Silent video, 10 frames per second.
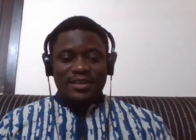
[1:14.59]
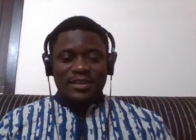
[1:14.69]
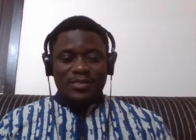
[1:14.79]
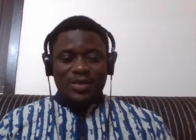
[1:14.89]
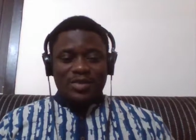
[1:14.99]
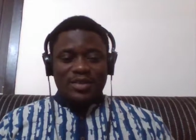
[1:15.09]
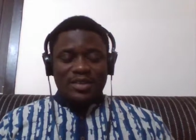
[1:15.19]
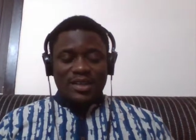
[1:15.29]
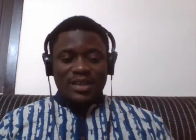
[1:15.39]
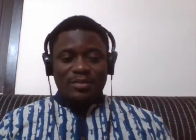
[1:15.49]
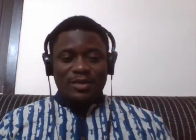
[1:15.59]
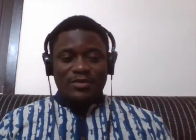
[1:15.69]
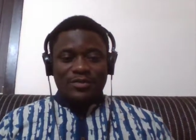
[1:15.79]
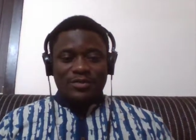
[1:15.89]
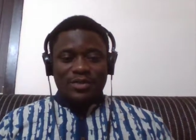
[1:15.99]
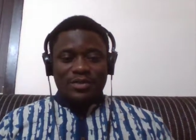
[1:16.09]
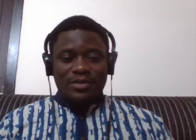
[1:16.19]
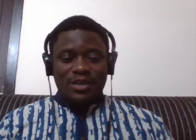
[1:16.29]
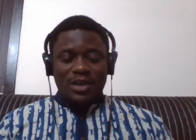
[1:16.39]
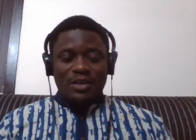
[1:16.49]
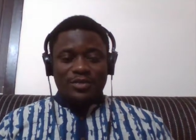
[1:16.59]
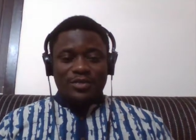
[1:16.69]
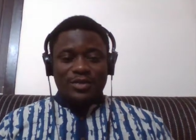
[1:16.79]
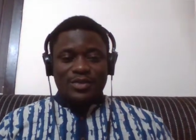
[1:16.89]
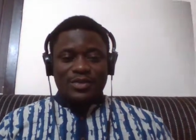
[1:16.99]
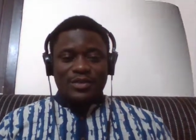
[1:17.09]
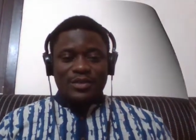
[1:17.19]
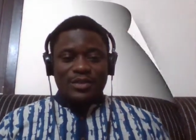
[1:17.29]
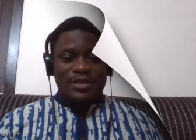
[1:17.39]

and during the time of the conference